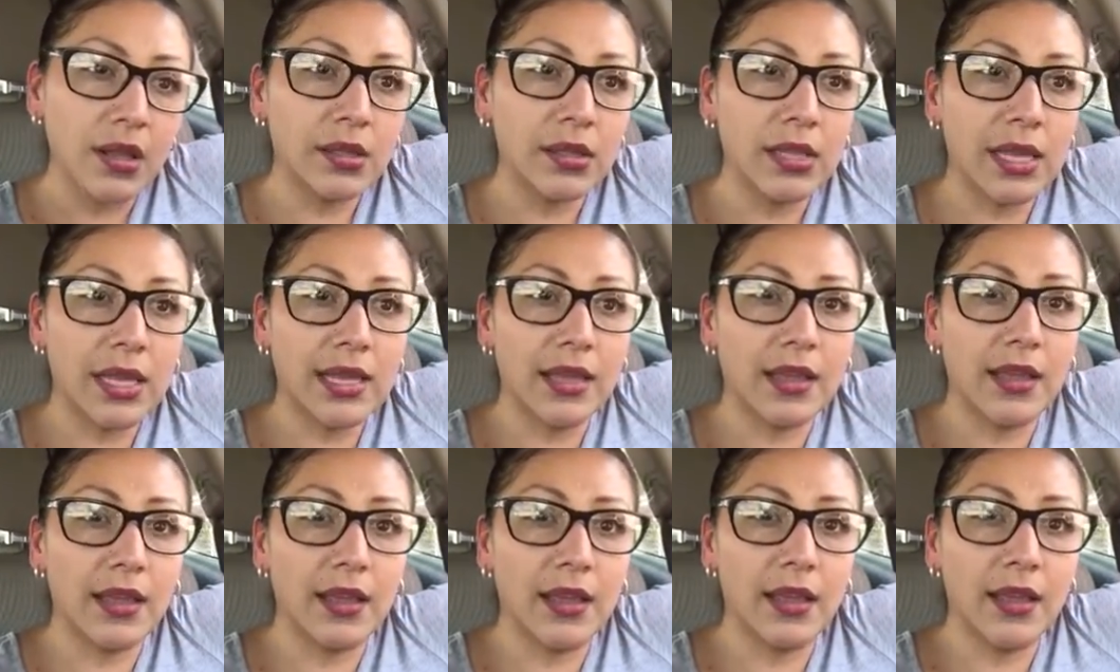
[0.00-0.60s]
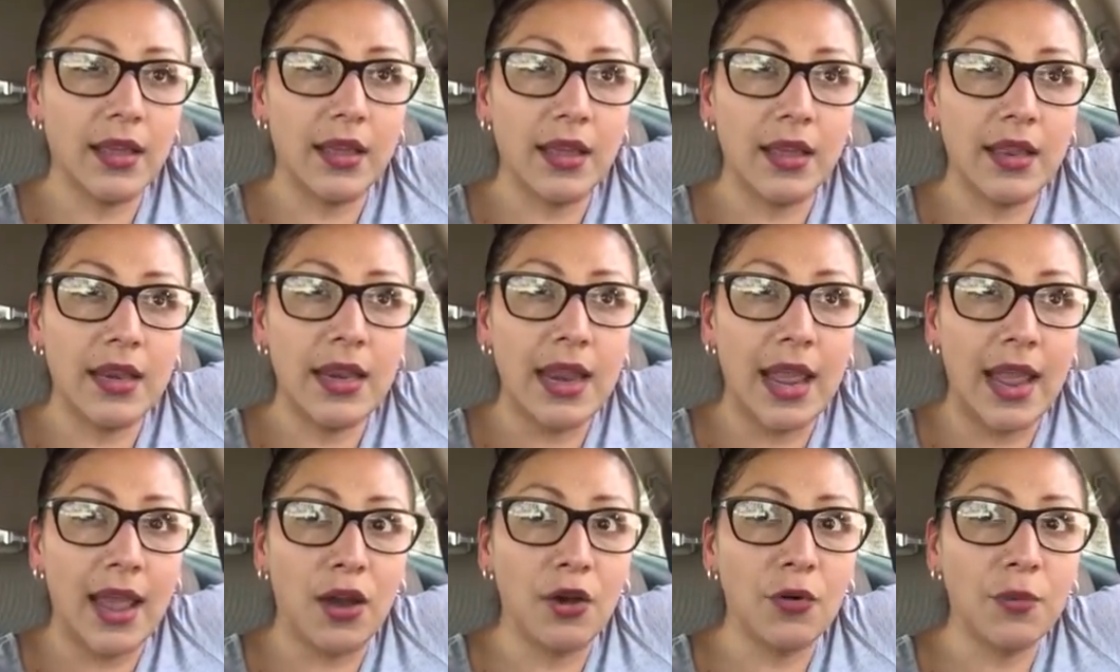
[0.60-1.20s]
Like,
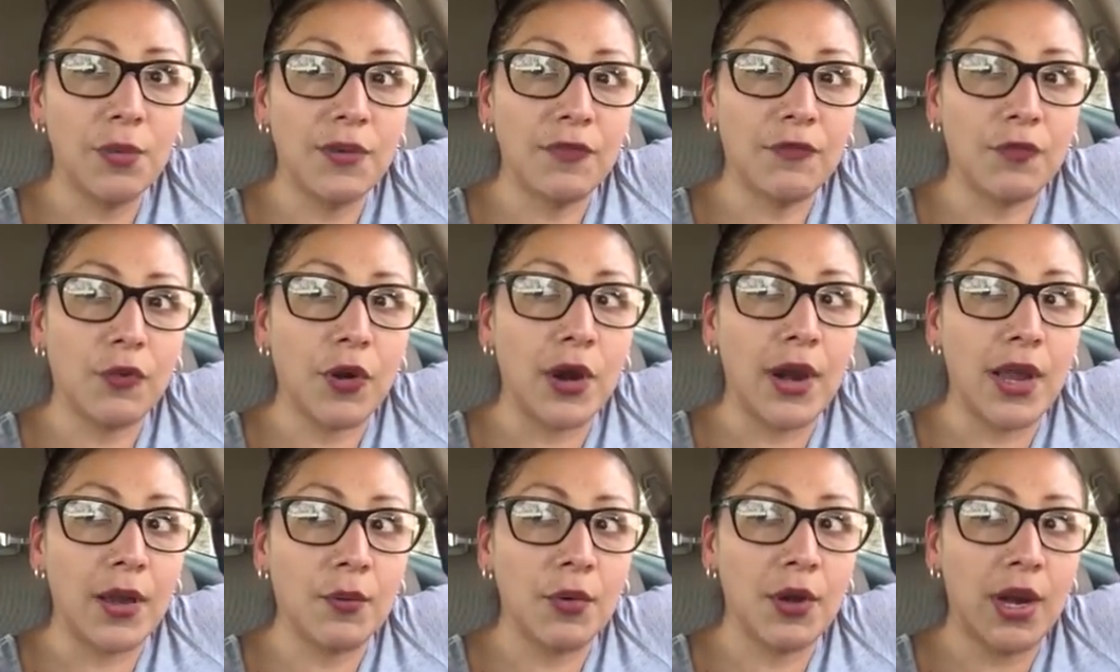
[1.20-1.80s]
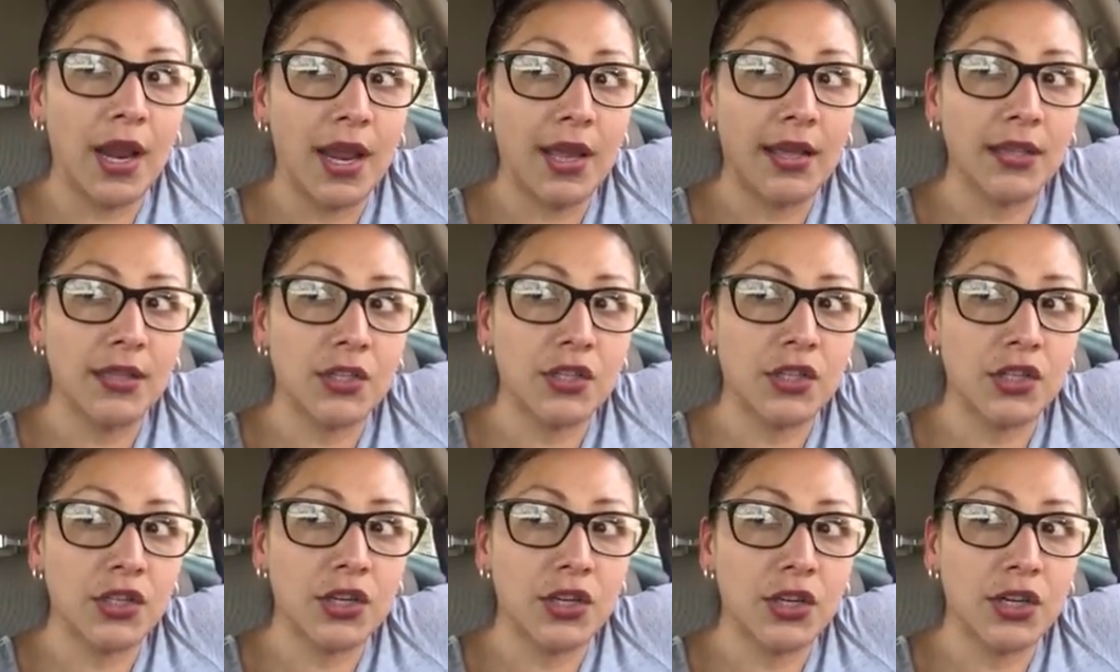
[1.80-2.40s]
now before I would
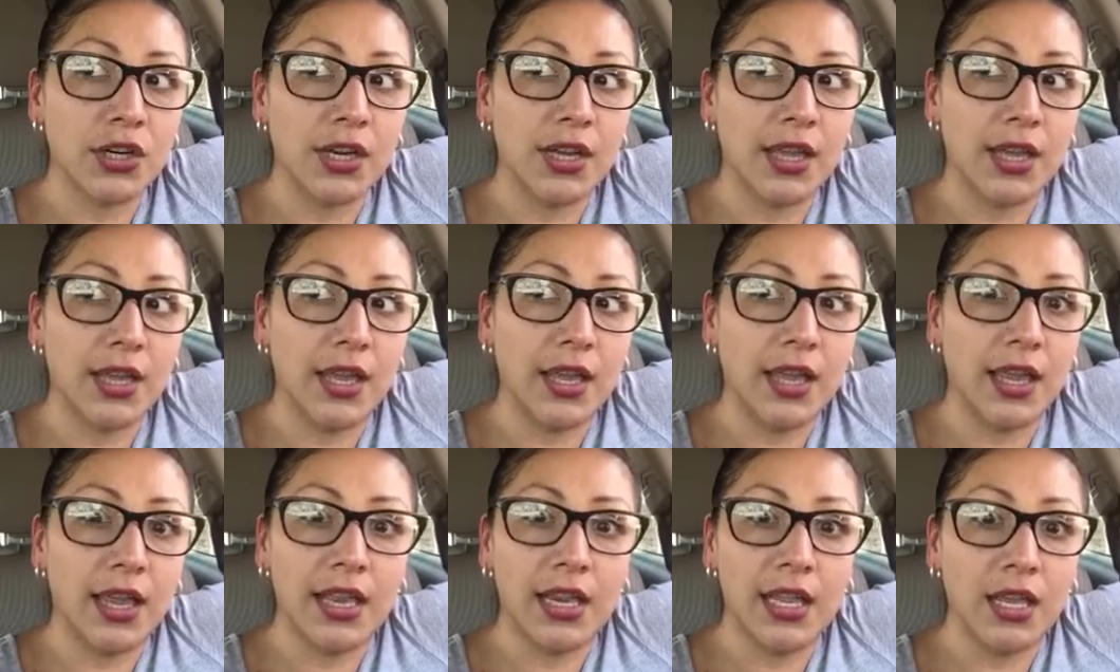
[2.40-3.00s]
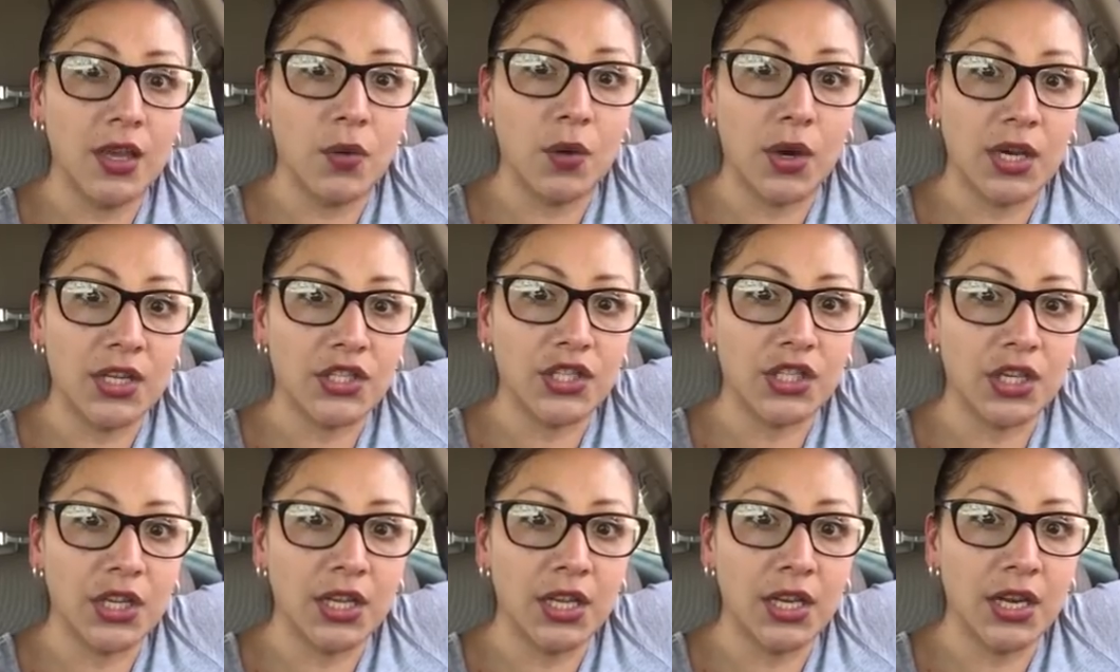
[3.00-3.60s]
answer any
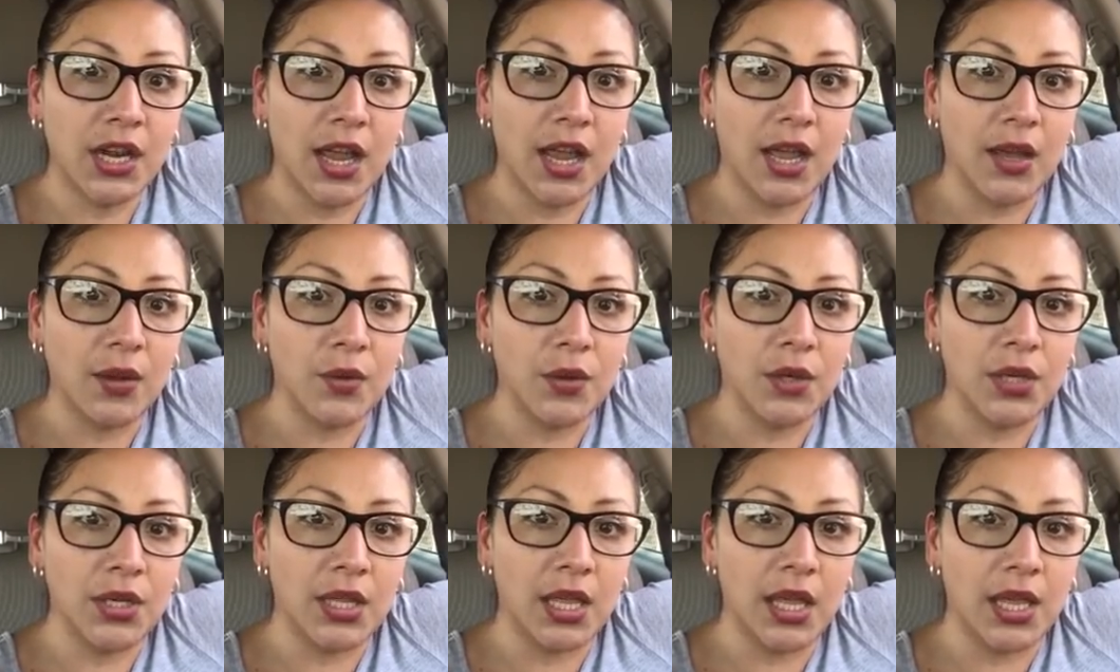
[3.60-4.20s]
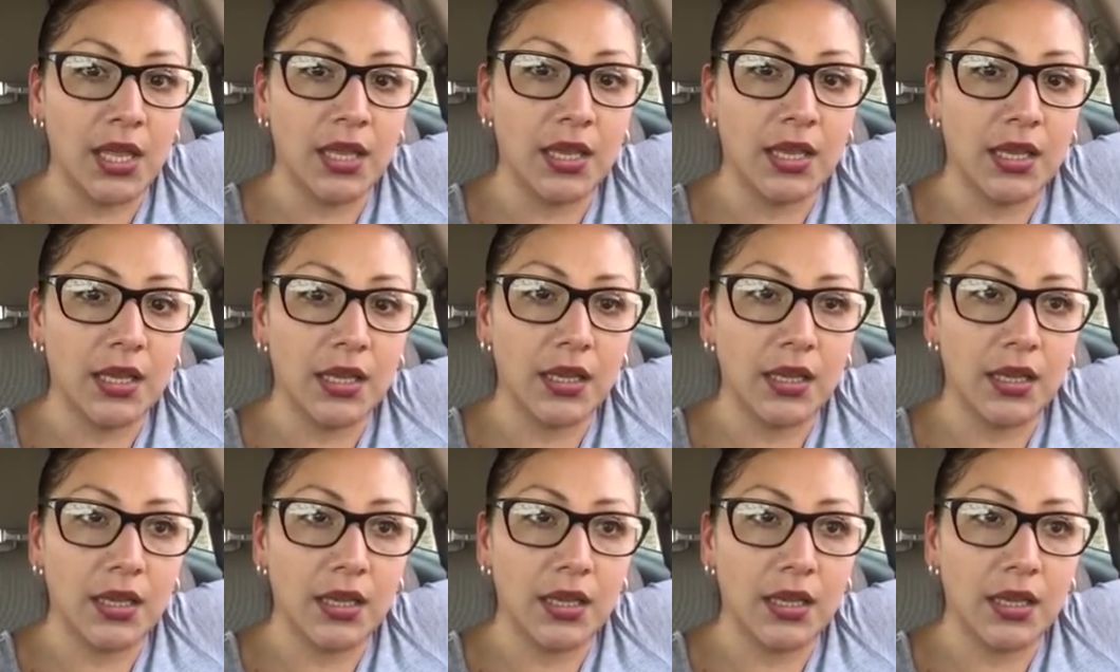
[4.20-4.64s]
question, I would like,